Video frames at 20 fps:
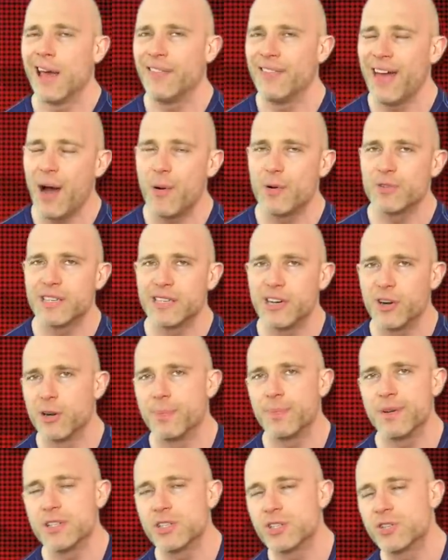And that was a little
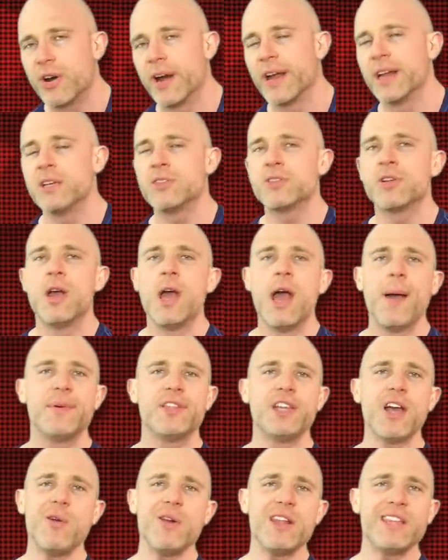bit strange.
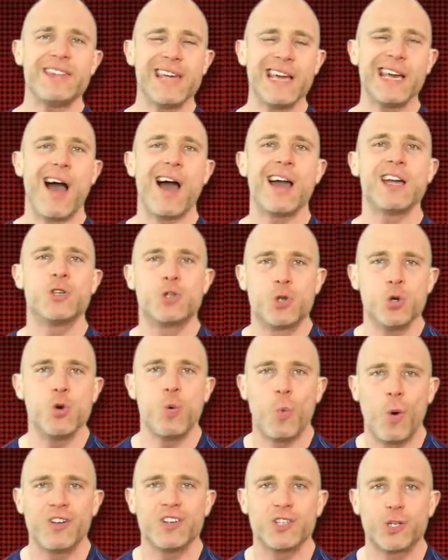But the only thing I do
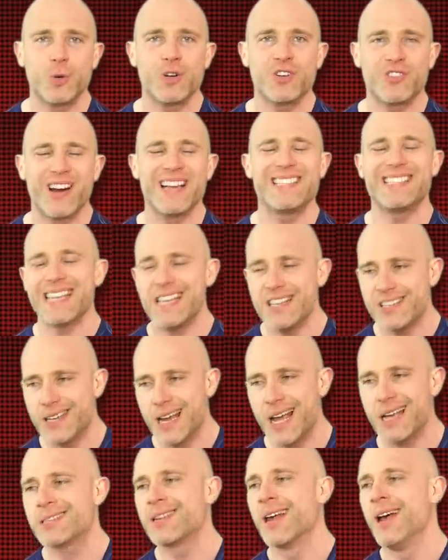want to address is,
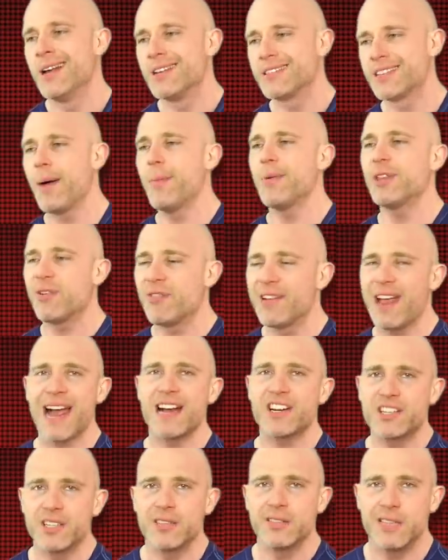yes, some of the
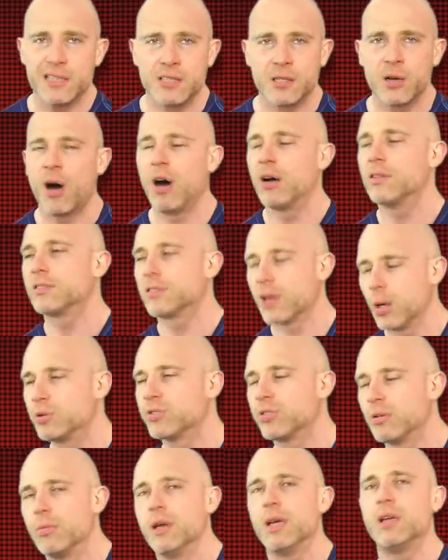reaction this got on
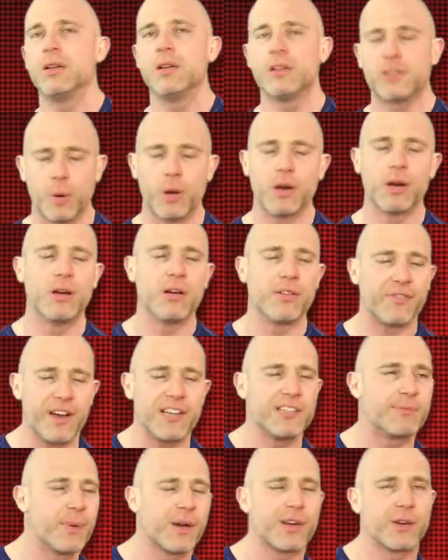social media, Twitter,
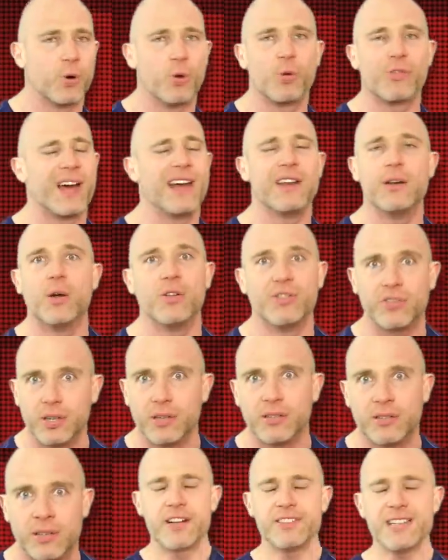Facebook, and all that
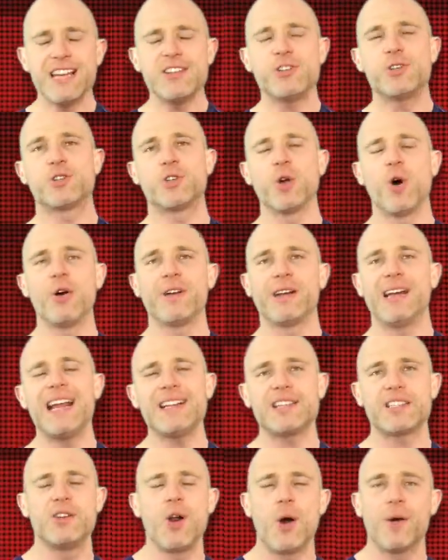nonsense. Because in short,
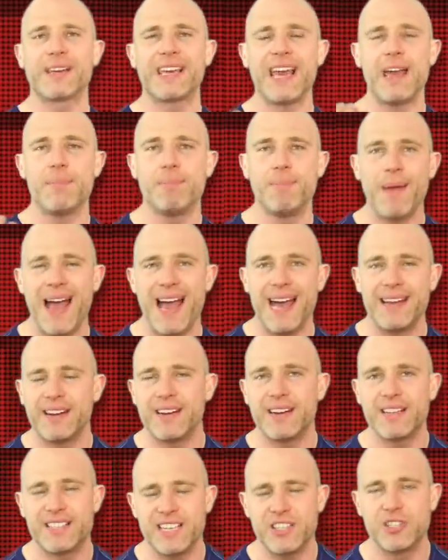let's not get mad
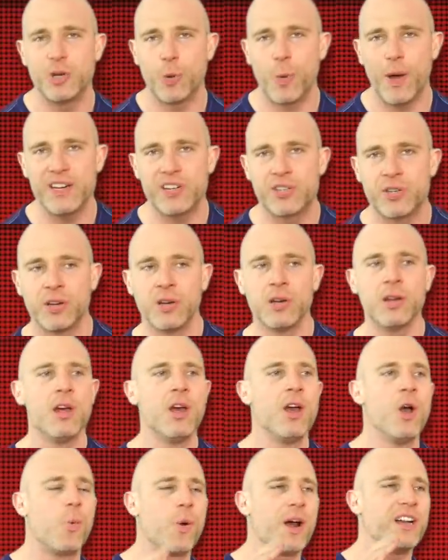at a situation
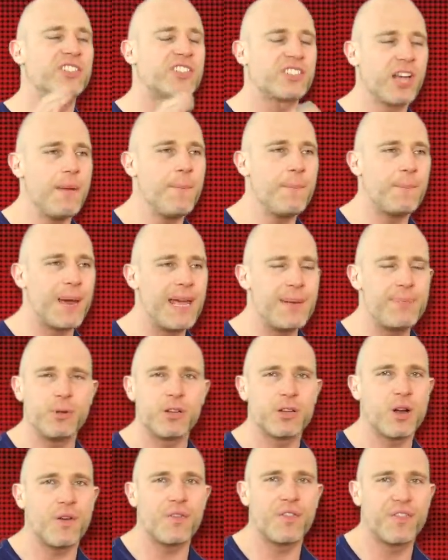where some
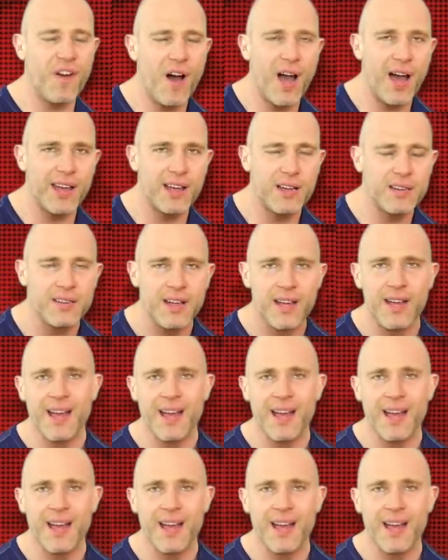people got fired